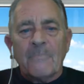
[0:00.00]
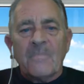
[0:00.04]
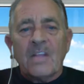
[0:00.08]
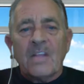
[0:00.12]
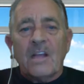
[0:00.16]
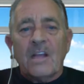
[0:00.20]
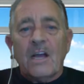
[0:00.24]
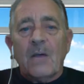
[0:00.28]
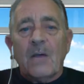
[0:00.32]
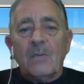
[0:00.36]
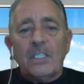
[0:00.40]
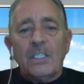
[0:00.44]

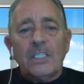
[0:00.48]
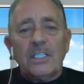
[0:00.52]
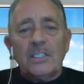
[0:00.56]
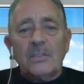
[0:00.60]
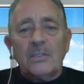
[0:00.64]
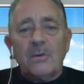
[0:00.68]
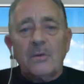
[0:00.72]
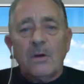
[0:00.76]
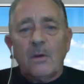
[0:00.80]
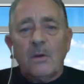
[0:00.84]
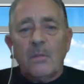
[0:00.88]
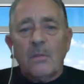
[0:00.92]
with this
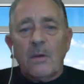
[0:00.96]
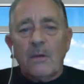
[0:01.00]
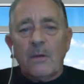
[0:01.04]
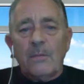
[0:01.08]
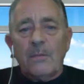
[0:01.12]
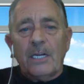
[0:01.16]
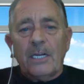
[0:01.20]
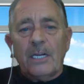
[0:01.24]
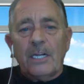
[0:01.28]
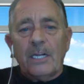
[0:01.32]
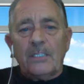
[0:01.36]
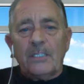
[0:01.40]
group, I
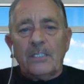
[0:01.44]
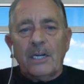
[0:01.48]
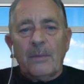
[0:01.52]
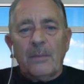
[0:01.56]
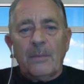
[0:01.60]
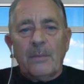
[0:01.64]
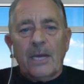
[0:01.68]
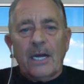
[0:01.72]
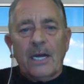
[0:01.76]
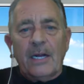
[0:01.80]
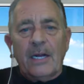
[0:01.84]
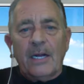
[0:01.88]
mean, that's not
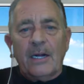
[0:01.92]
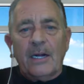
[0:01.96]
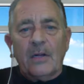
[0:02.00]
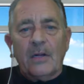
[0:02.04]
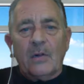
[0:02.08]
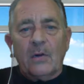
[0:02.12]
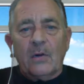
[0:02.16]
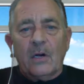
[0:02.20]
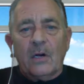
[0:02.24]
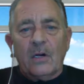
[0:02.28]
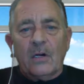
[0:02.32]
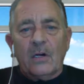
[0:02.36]
bad any
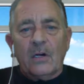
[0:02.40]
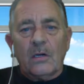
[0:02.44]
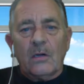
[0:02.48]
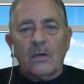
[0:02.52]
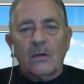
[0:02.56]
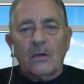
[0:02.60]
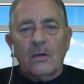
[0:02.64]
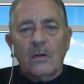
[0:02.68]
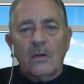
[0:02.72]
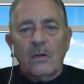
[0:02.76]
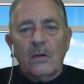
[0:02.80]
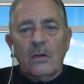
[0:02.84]
longer.
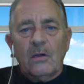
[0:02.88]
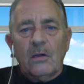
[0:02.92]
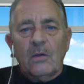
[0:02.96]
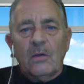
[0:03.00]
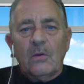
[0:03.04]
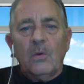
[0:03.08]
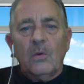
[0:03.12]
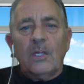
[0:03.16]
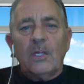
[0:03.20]
With